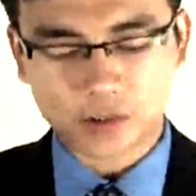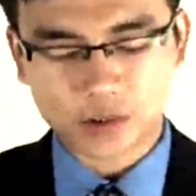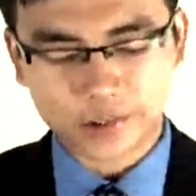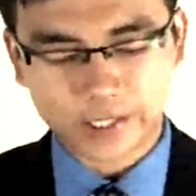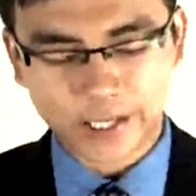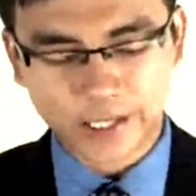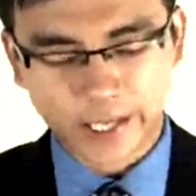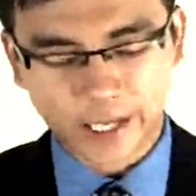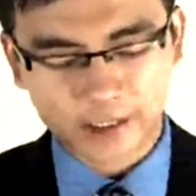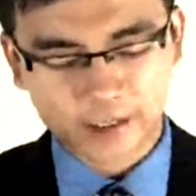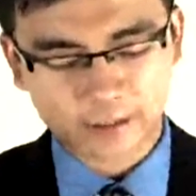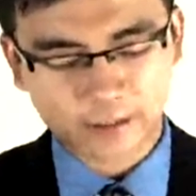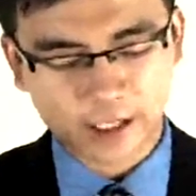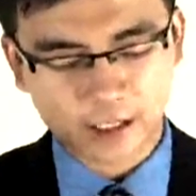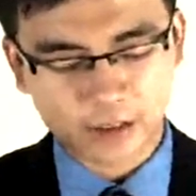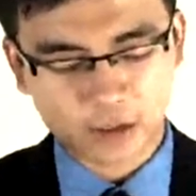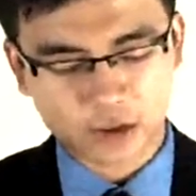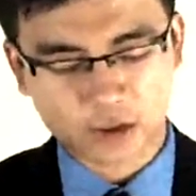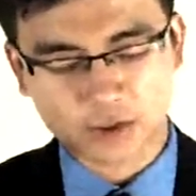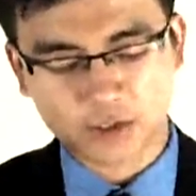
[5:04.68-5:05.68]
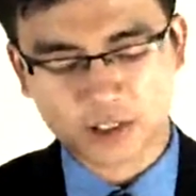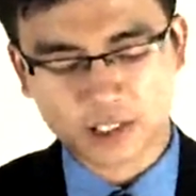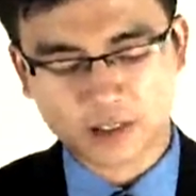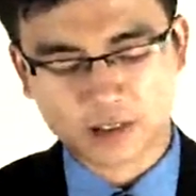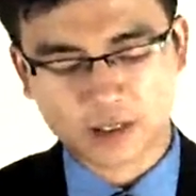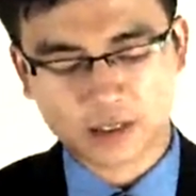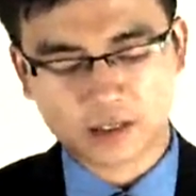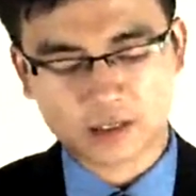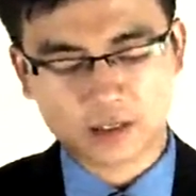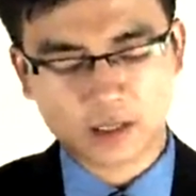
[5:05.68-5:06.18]
to take advantage of
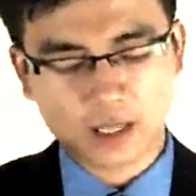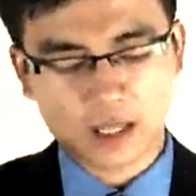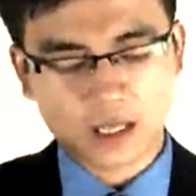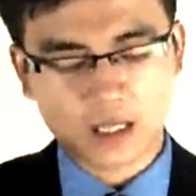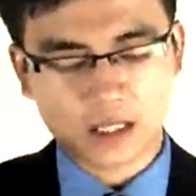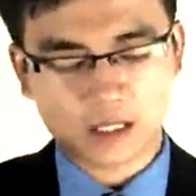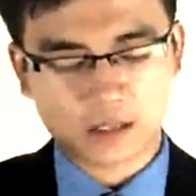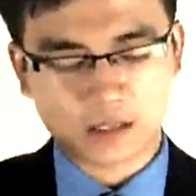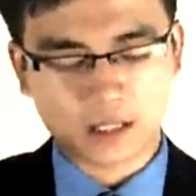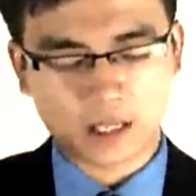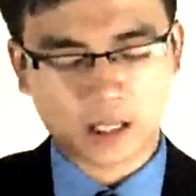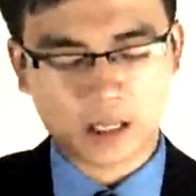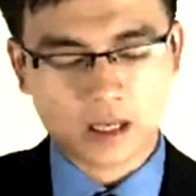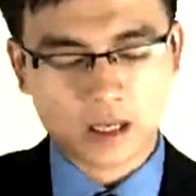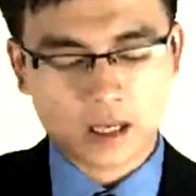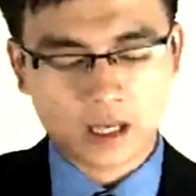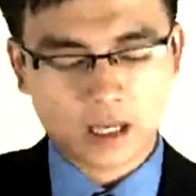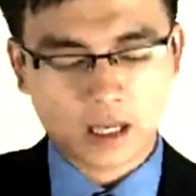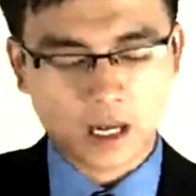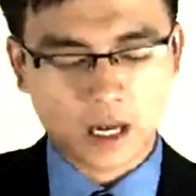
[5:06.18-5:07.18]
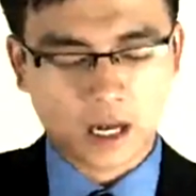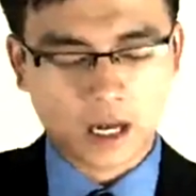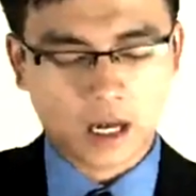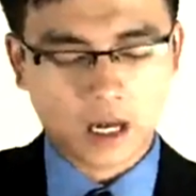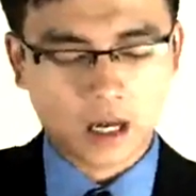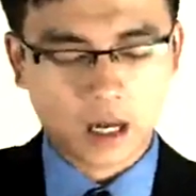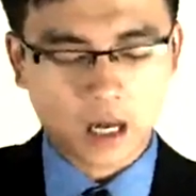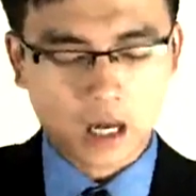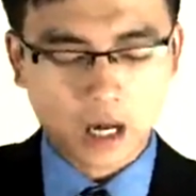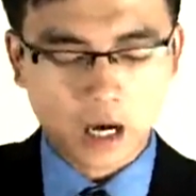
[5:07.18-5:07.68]
this is is the
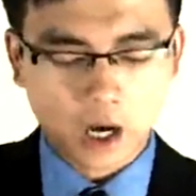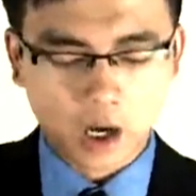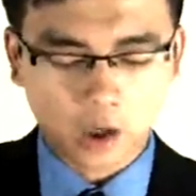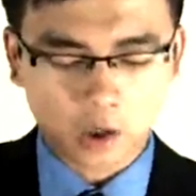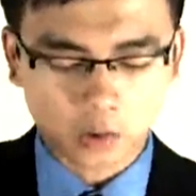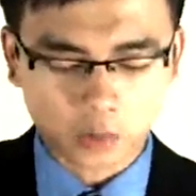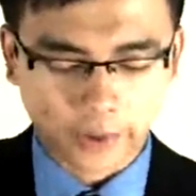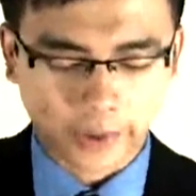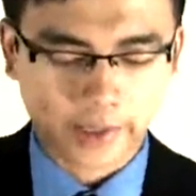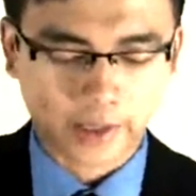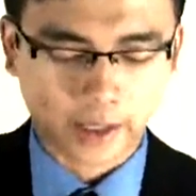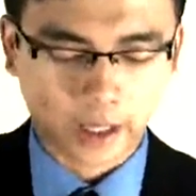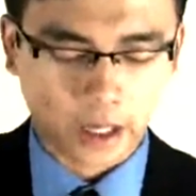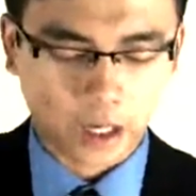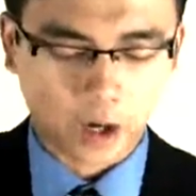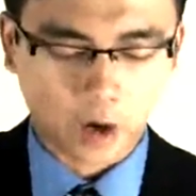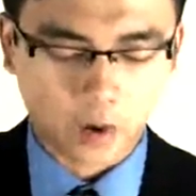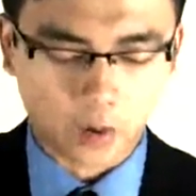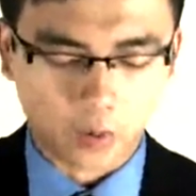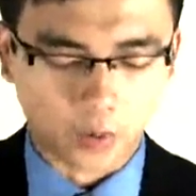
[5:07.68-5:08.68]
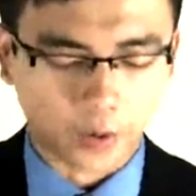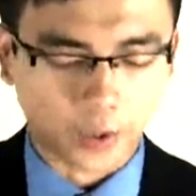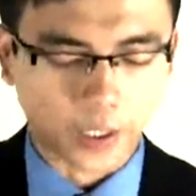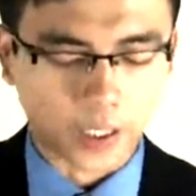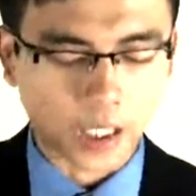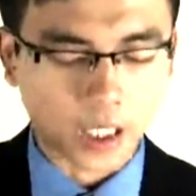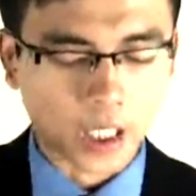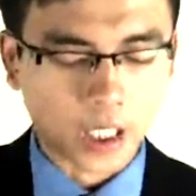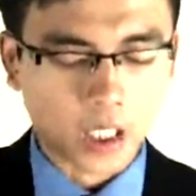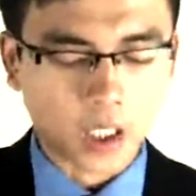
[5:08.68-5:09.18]
Horik Hoi,
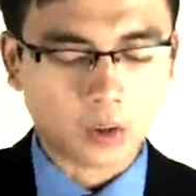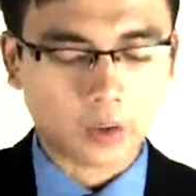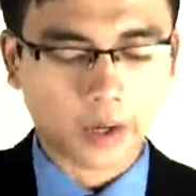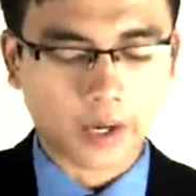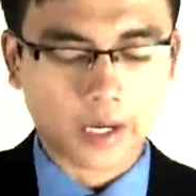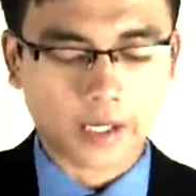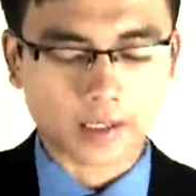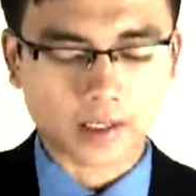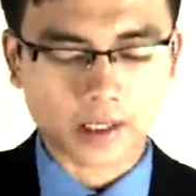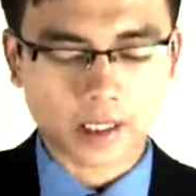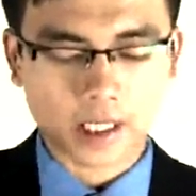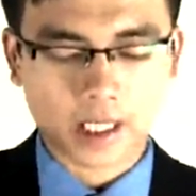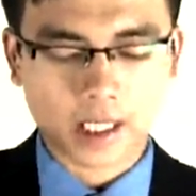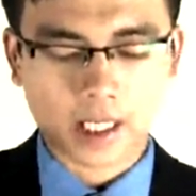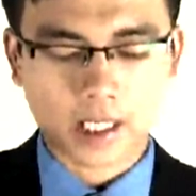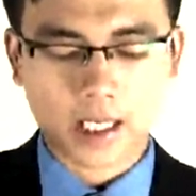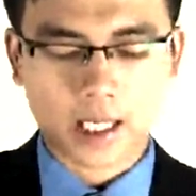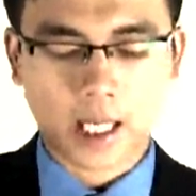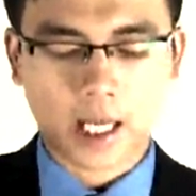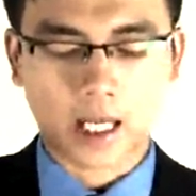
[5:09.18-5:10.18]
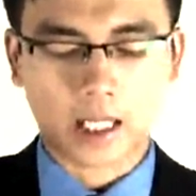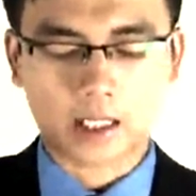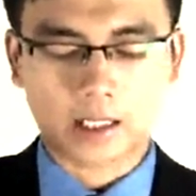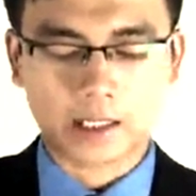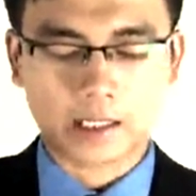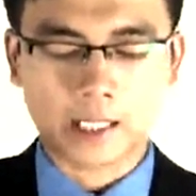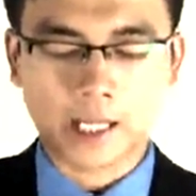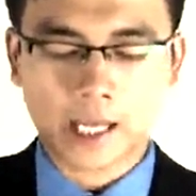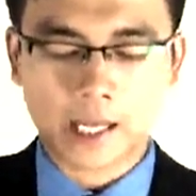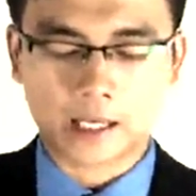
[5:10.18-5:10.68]
who has
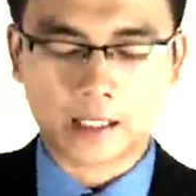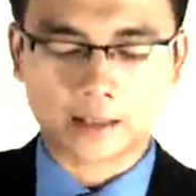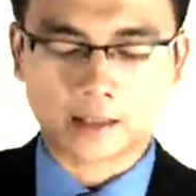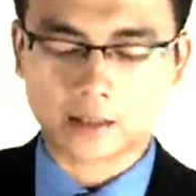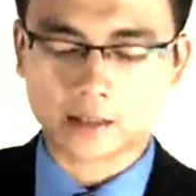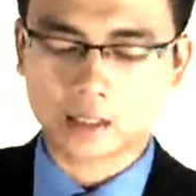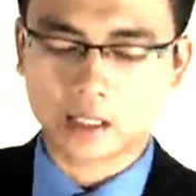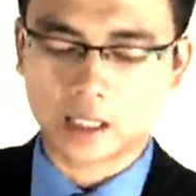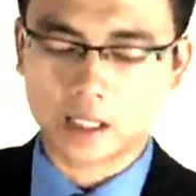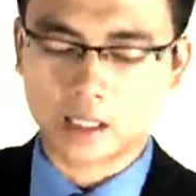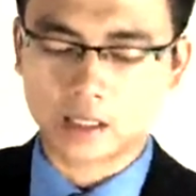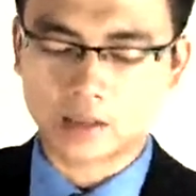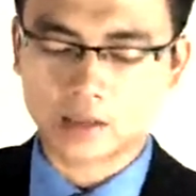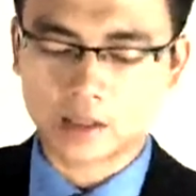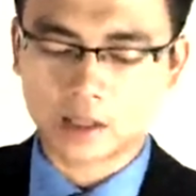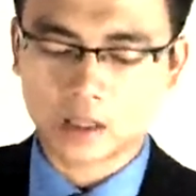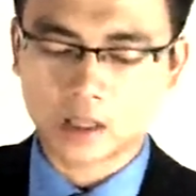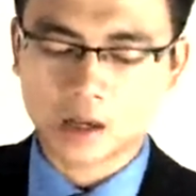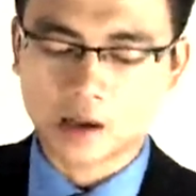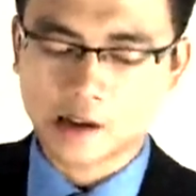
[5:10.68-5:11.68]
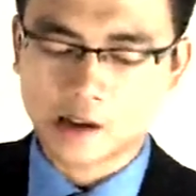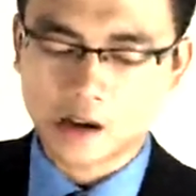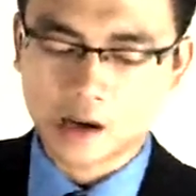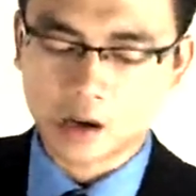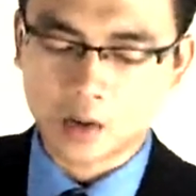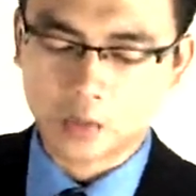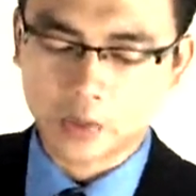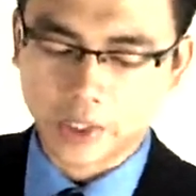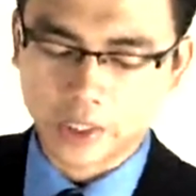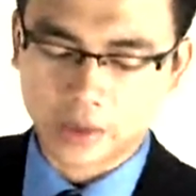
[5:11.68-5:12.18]
led his
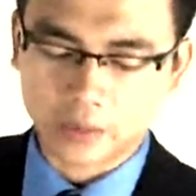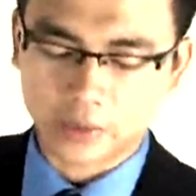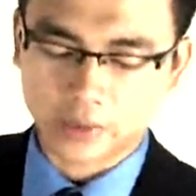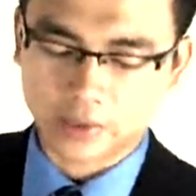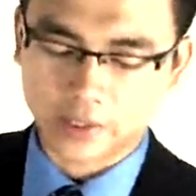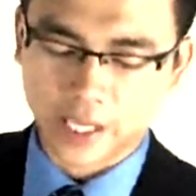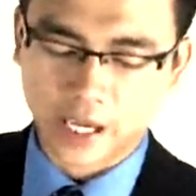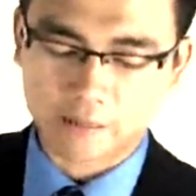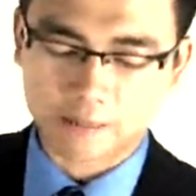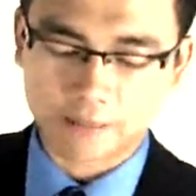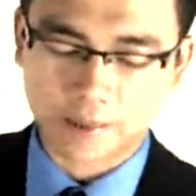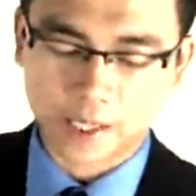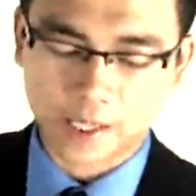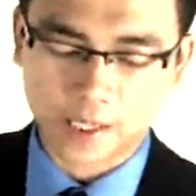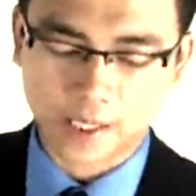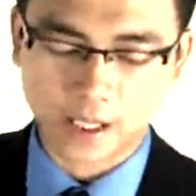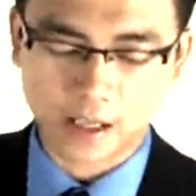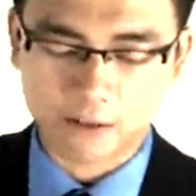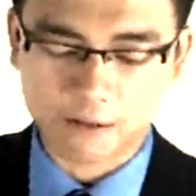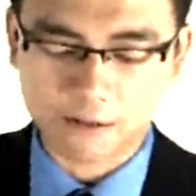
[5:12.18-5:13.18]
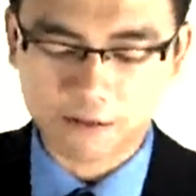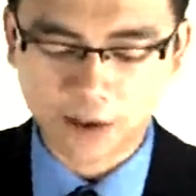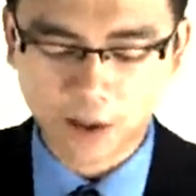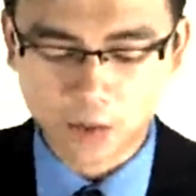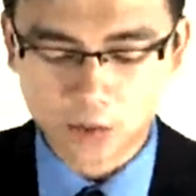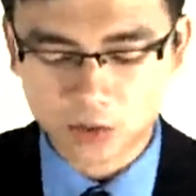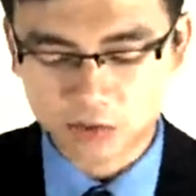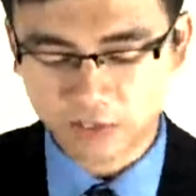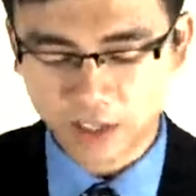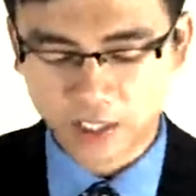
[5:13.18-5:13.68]
rigorous campaign in
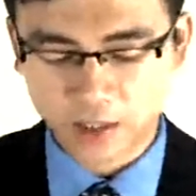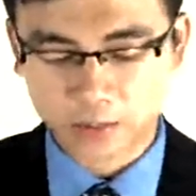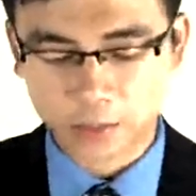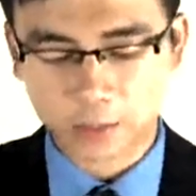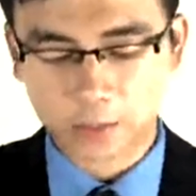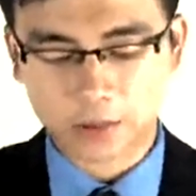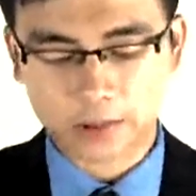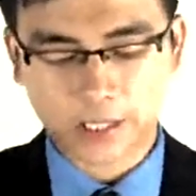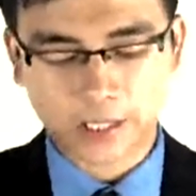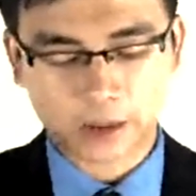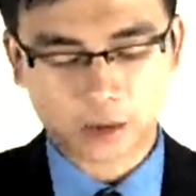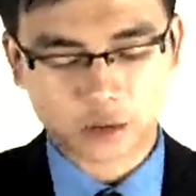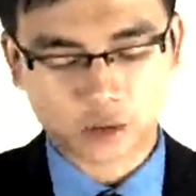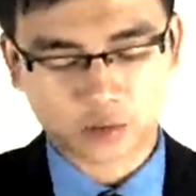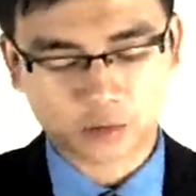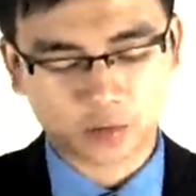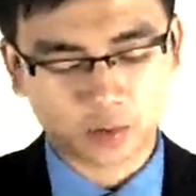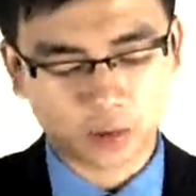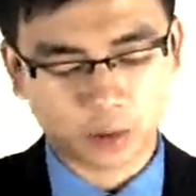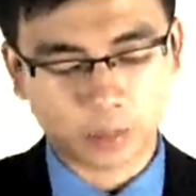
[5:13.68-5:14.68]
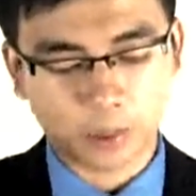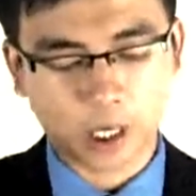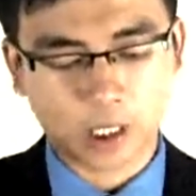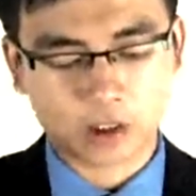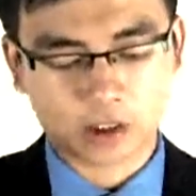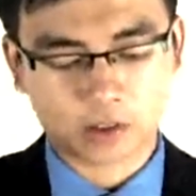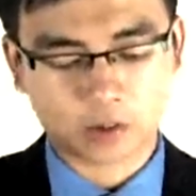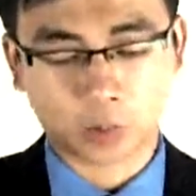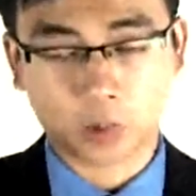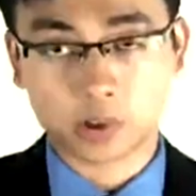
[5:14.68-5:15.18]
favor of animal protection for the
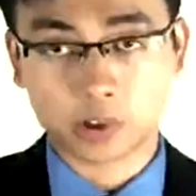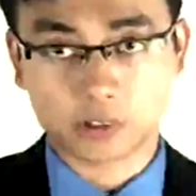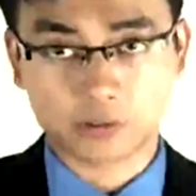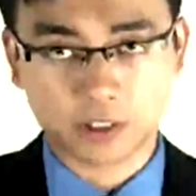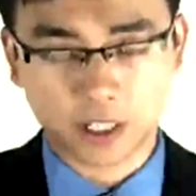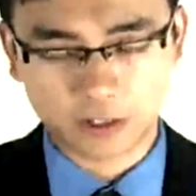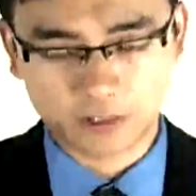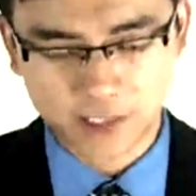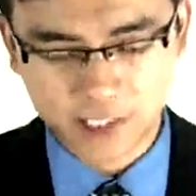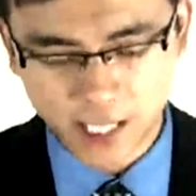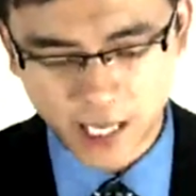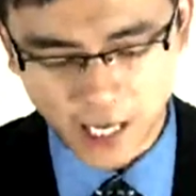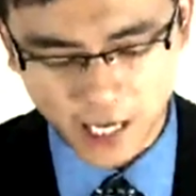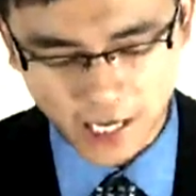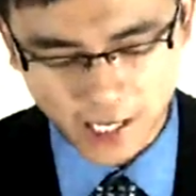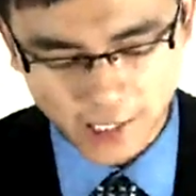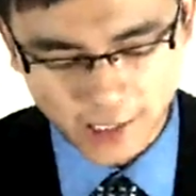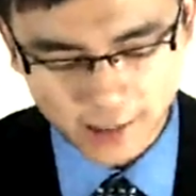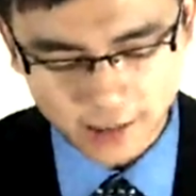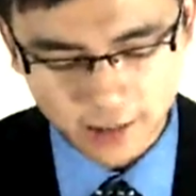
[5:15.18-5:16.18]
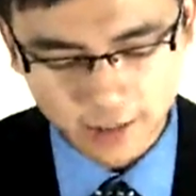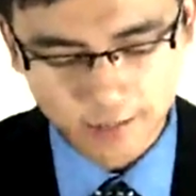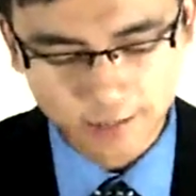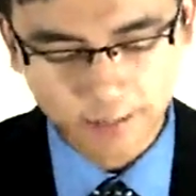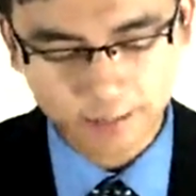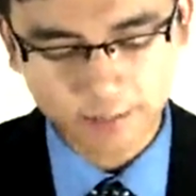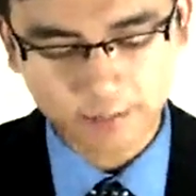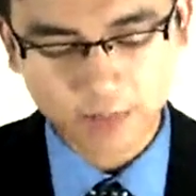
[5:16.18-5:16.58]
past 25 years,